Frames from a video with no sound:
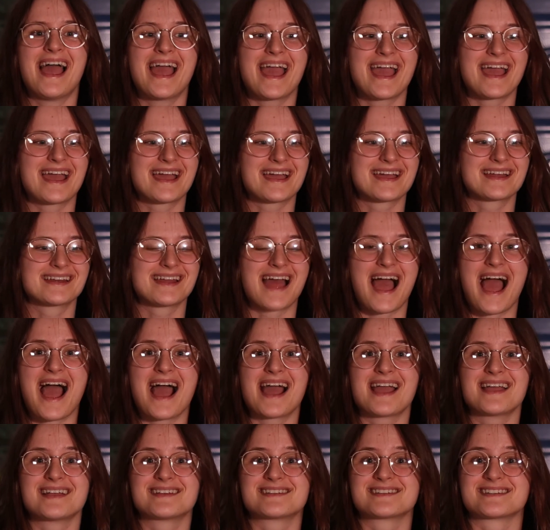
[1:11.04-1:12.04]
and
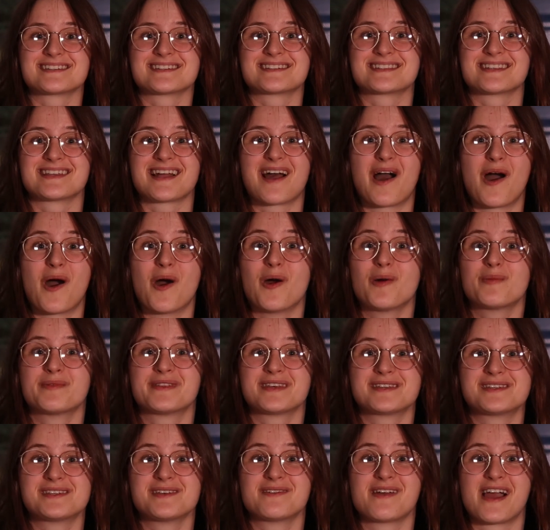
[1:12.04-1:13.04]
I just hope
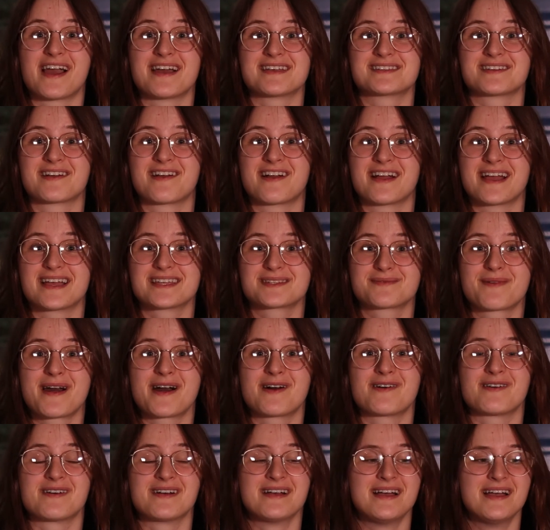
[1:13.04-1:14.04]
that you guys are as
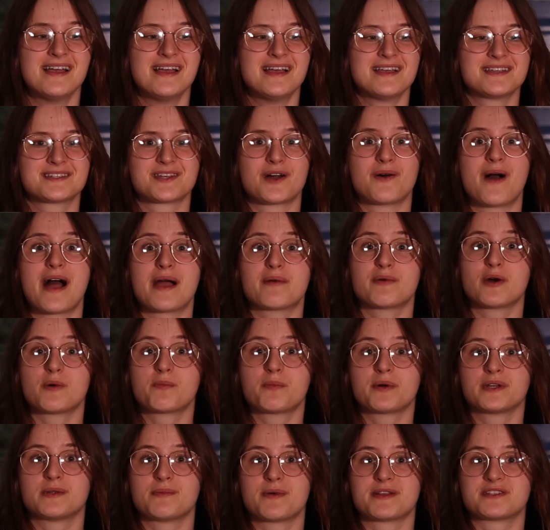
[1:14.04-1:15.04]
well. So I will
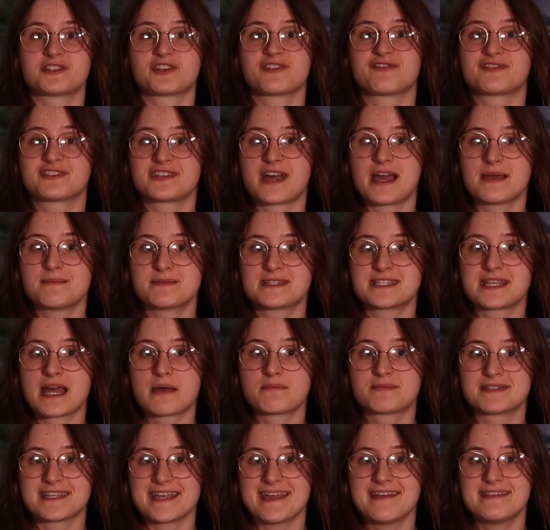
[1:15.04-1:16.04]
put a bunch of
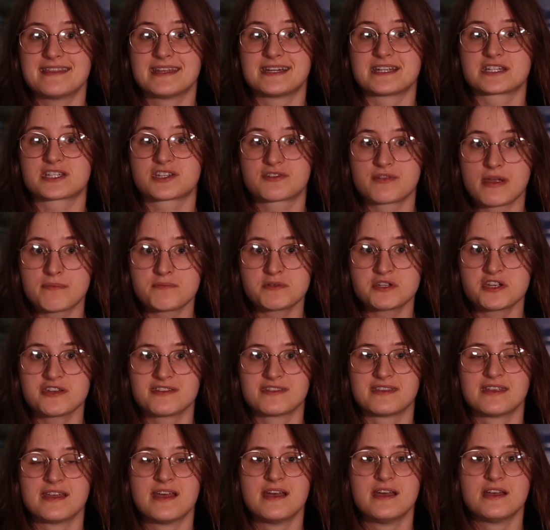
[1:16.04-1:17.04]
timestamps in the
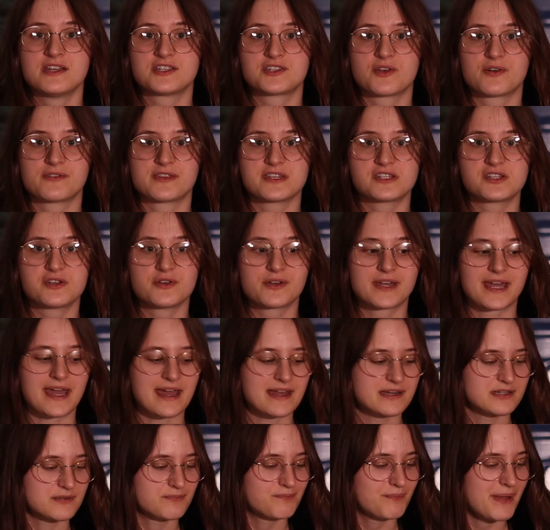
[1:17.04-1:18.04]
description so that you
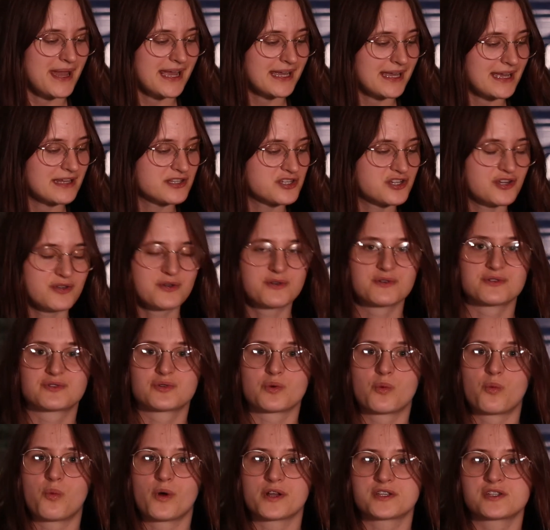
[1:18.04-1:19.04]
can pick and
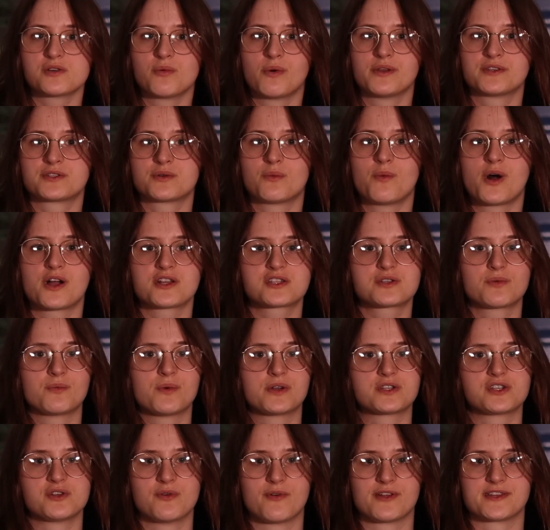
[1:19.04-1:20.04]
choose what you want to watch,
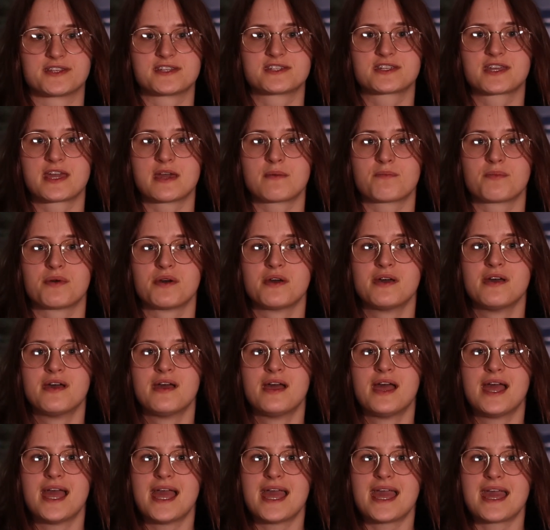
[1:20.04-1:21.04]
what you want to skip,
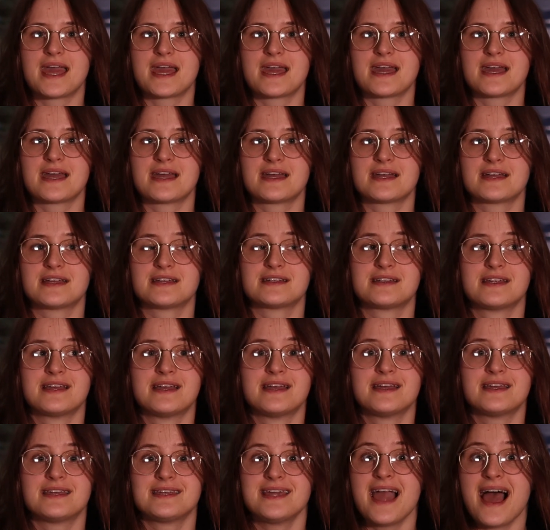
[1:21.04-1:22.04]
and
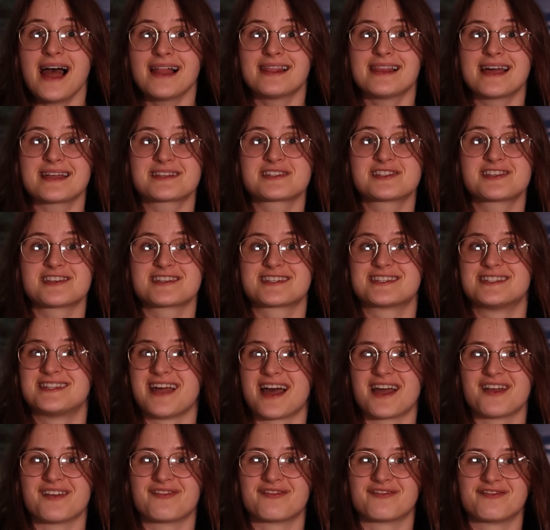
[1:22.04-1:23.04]
yeah, let's just
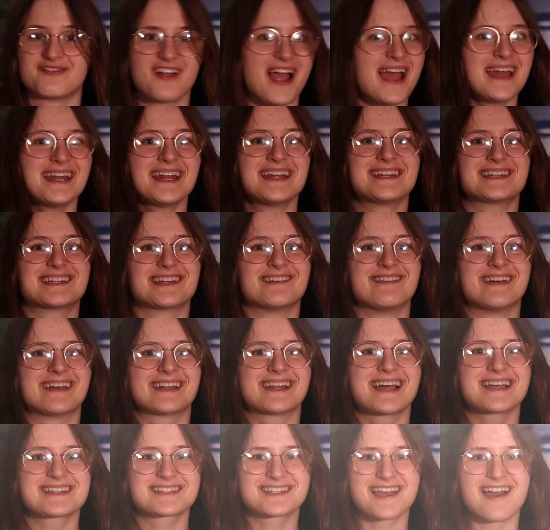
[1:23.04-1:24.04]
dive right into
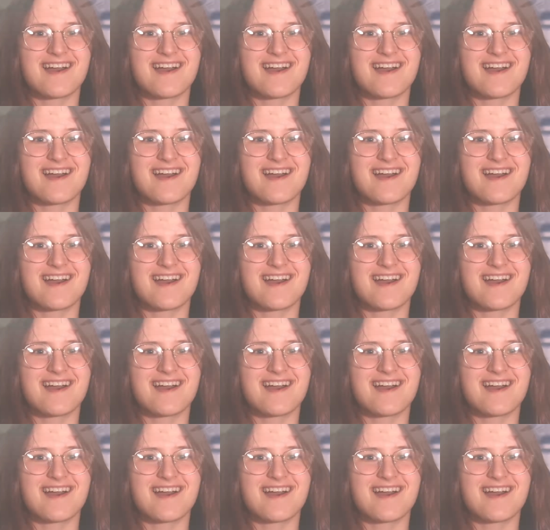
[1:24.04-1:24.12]
it, let's